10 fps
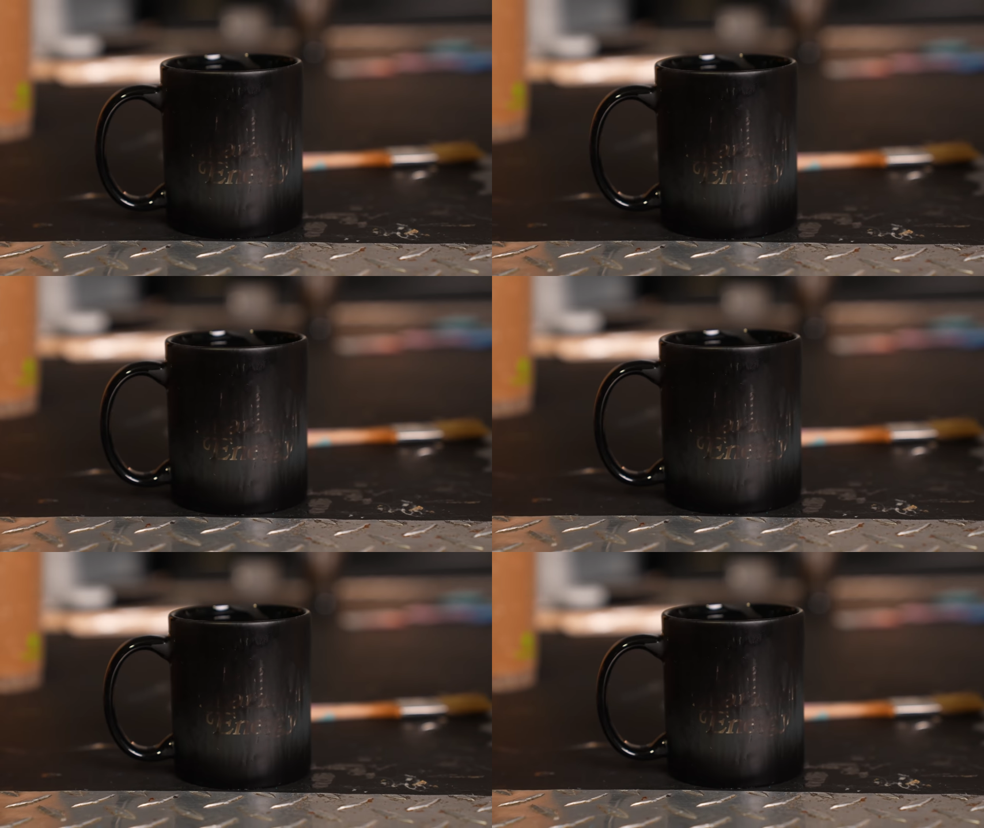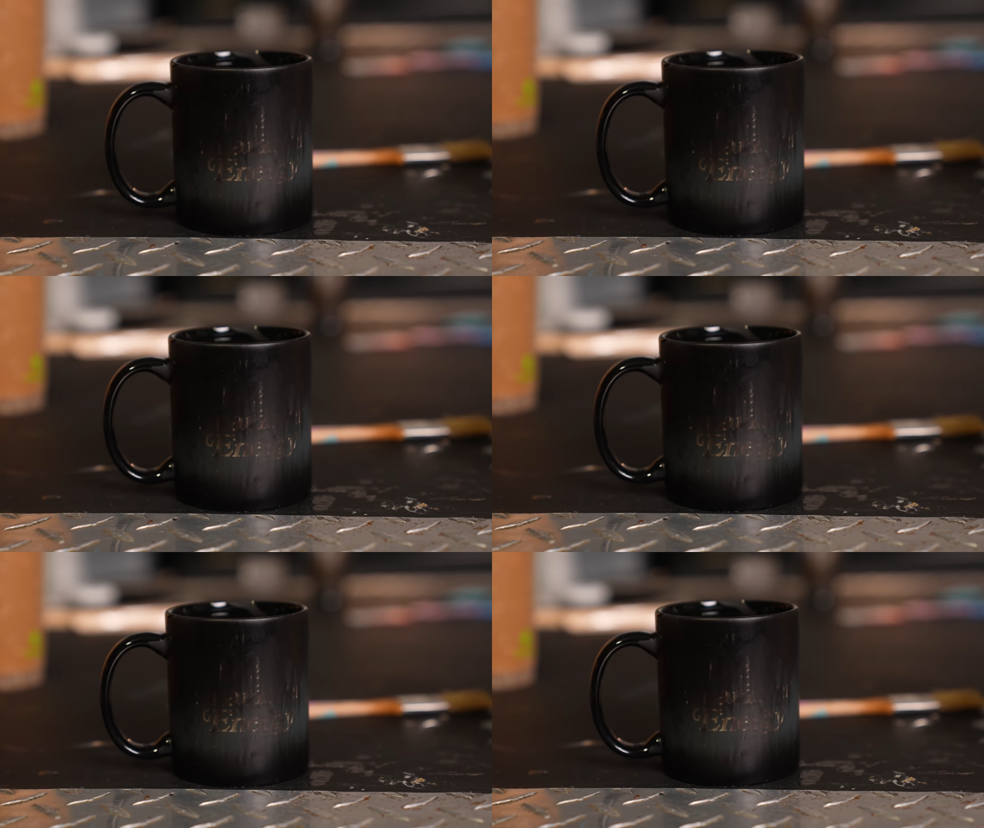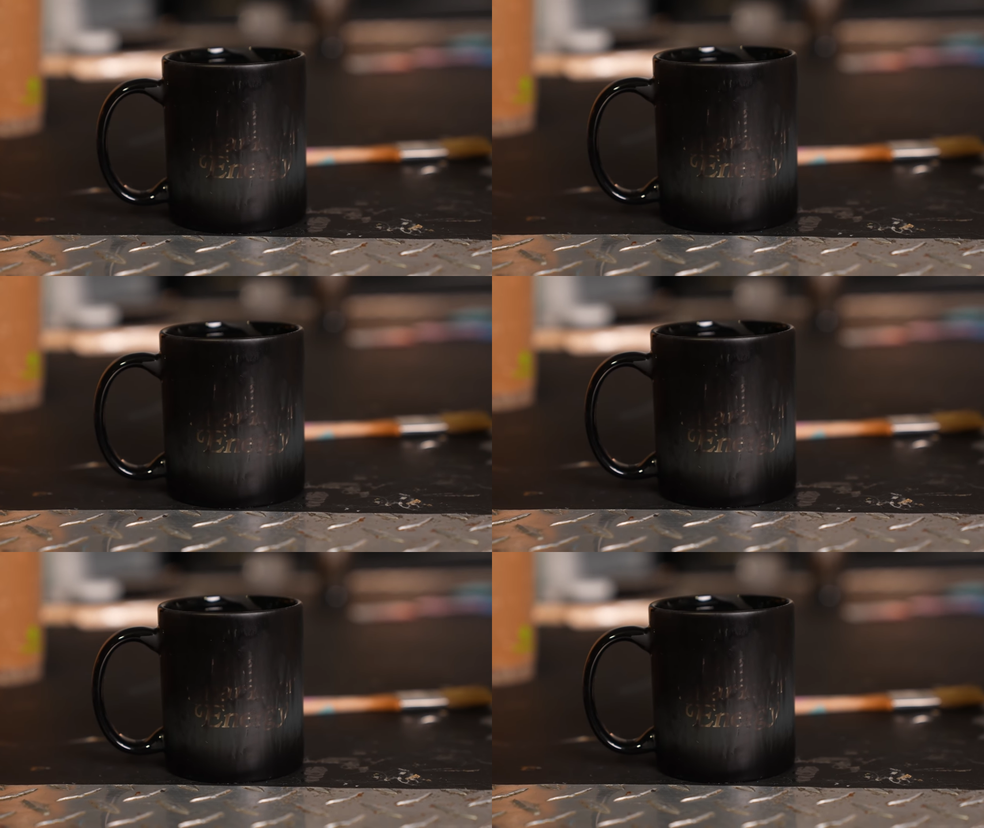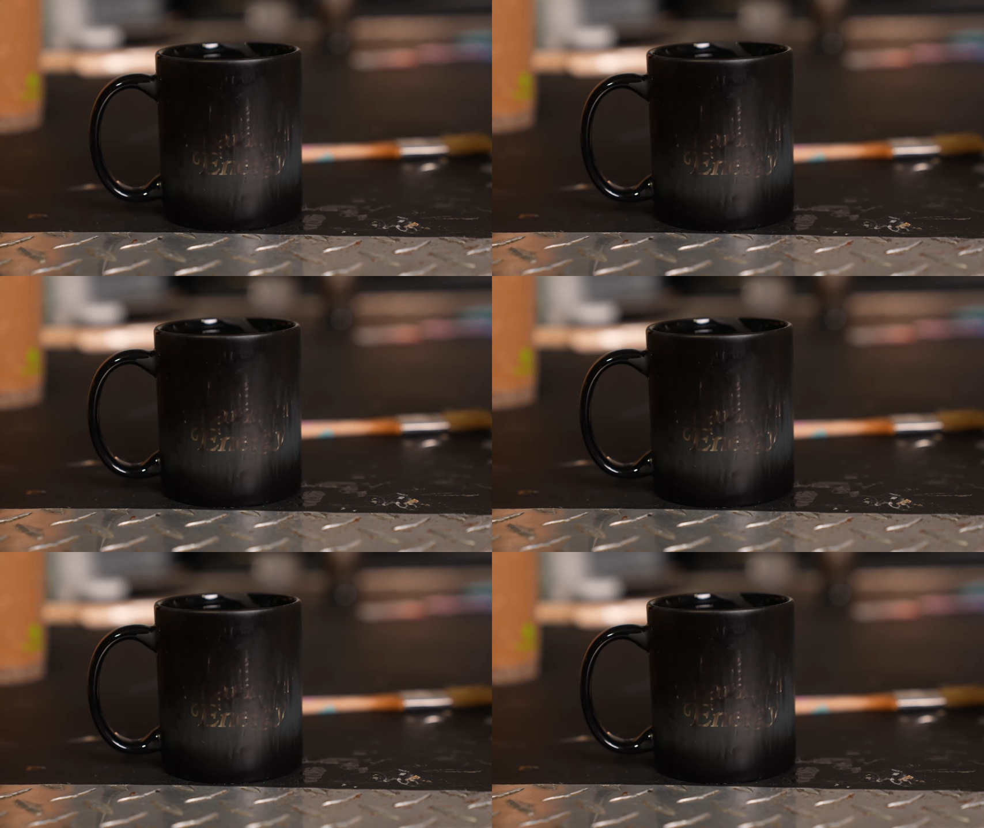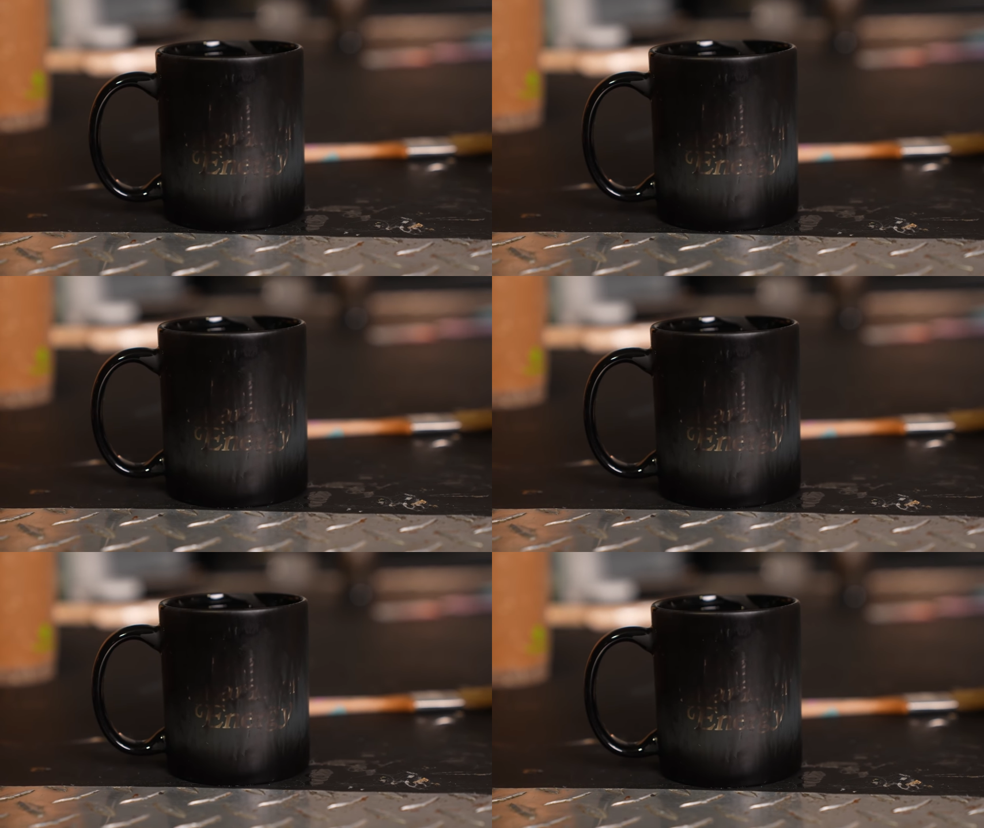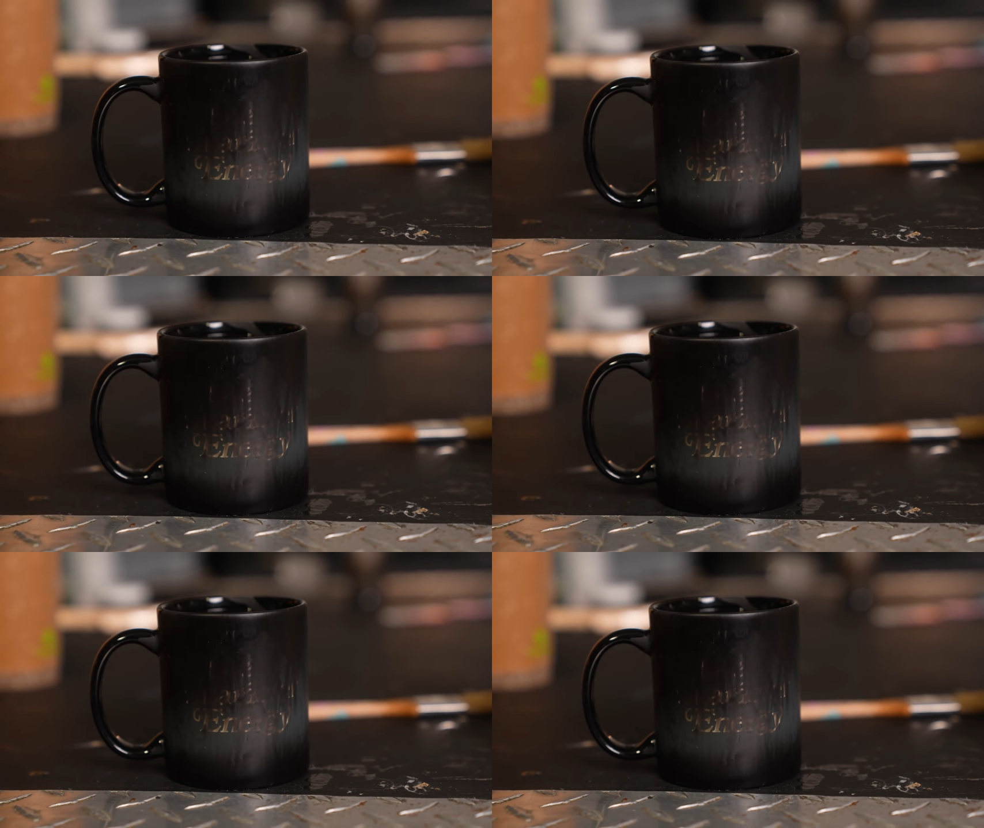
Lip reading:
(no speaker visible)